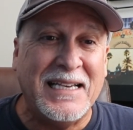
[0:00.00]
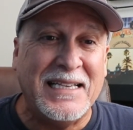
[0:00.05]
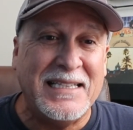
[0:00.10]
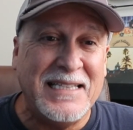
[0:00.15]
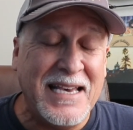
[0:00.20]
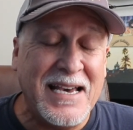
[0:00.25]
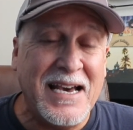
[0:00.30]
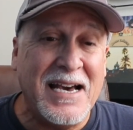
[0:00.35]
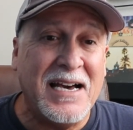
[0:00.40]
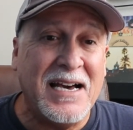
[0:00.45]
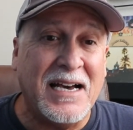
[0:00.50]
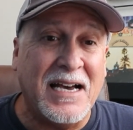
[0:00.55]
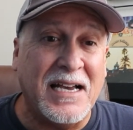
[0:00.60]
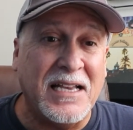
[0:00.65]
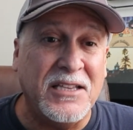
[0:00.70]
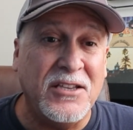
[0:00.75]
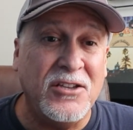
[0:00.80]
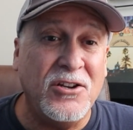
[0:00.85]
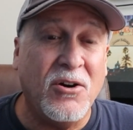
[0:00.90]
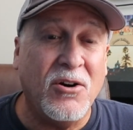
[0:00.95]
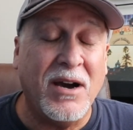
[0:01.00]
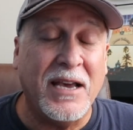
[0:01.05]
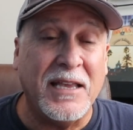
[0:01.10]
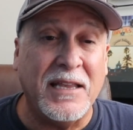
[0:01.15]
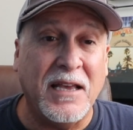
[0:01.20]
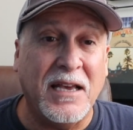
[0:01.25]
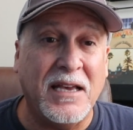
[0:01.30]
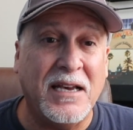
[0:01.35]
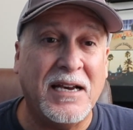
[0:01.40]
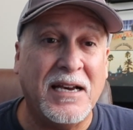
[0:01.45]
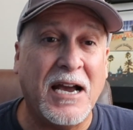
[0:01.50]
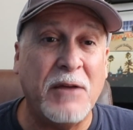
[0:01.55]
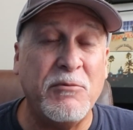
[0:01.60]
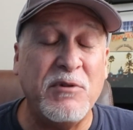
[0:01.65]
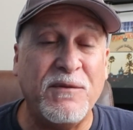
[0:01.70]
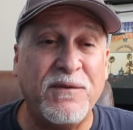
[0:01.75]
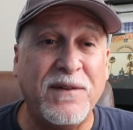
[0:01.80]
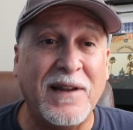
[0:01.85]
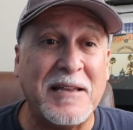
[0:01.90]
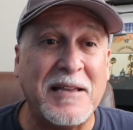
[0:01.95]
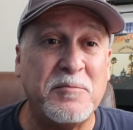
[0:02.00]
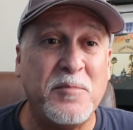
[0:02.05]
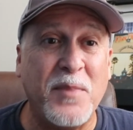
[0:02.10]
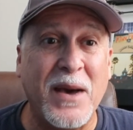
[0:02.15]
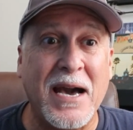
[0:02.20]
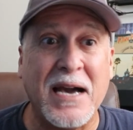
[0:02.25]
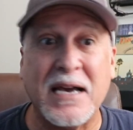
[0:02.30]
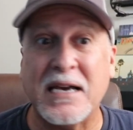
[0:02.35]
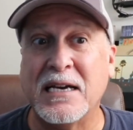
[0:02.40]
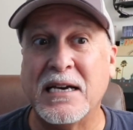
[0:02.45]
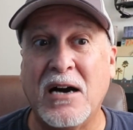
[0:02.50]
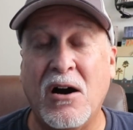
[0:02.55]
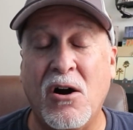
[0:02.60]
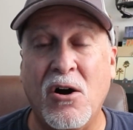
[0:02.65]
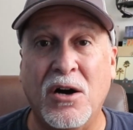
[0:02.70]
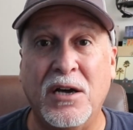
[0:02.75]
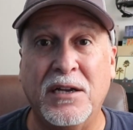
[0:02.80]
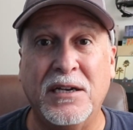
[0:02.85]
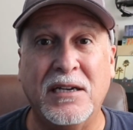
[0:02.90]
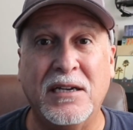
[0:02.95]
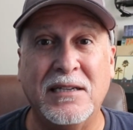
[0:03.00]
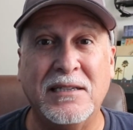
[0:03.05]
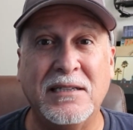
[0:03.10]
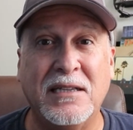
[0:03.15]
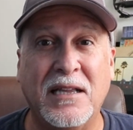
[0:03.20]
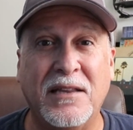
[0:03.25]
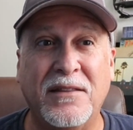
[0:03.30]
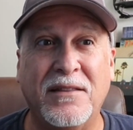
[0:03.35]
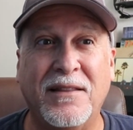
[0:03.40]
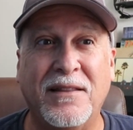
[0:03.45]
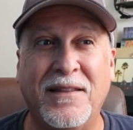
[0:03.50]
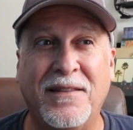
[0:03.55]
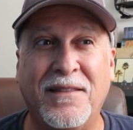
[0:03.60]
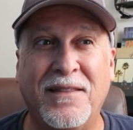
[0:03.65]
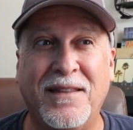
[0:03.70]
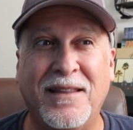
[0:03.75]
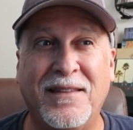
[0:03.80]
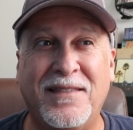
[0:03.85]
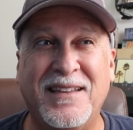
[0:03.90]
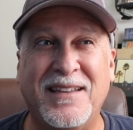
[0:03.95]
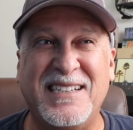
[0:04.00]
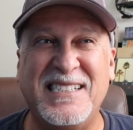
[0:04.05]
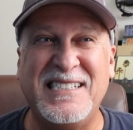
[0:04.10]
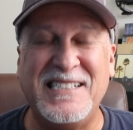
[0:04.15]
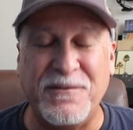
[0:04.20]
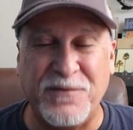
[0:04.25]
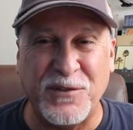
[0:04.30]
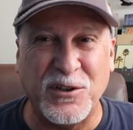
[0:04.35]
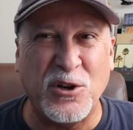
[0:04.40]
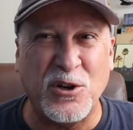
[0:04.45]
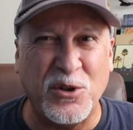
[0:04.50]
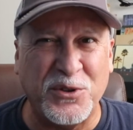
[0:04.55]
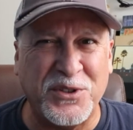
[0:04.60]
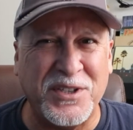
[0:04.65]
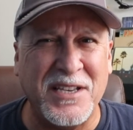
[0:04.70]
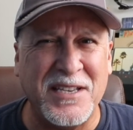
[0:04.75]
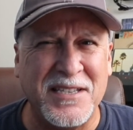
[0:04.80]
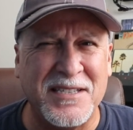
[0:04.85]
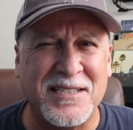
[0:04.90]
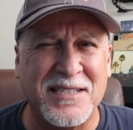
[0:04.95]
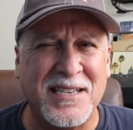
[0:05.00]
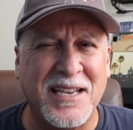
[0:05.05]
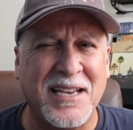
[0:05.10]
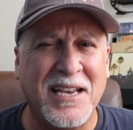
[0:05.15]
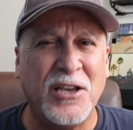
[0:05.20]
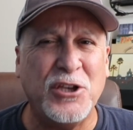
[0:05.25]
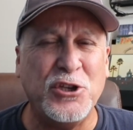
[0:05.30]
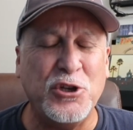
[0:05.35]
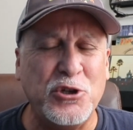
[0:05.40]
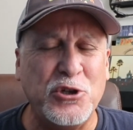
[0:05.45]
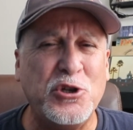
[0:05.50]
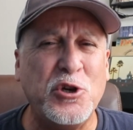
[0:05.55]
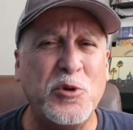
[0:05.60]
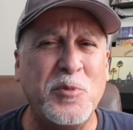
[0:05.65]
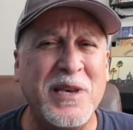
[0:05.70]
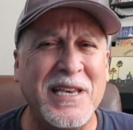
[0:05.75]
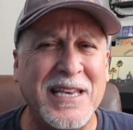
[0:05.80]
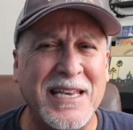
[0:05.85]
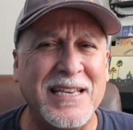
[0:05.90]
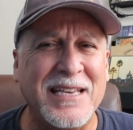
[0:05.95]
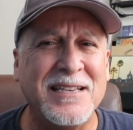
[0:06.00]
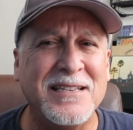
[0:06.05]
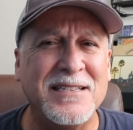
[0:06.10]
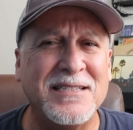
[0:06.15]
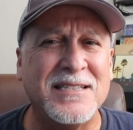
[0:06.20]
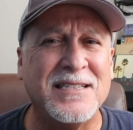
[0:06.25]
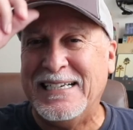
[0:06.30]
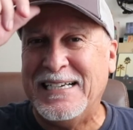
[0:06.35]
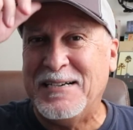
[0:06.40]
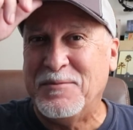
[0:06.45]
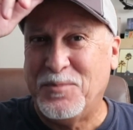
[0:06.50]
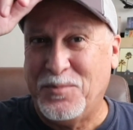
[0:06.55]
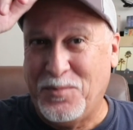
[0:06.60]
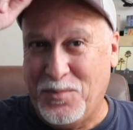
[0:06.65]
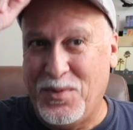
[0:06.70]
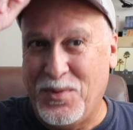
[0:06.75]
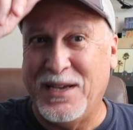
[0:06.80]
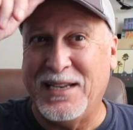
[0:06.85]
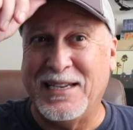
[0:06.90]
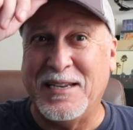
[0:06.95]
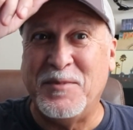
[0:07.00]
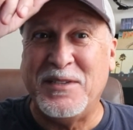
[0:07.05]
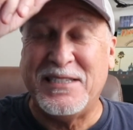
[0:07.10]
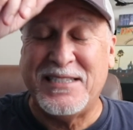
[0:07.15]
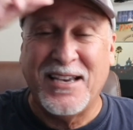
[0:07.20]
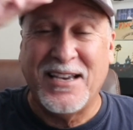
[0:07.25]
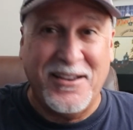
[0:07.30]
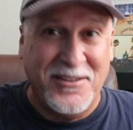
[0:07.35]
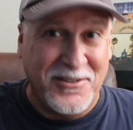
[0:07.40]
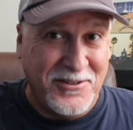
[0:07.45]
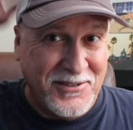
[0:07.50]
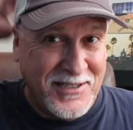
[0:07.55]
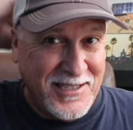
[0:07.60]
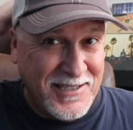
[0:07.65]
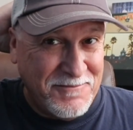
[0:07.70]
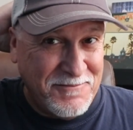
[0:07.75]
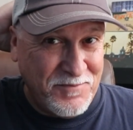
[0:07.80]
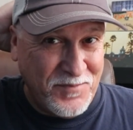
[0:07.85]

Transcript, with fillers: yeah, you know, I reflect back on the difficulties YouTubing is, but let me tell you,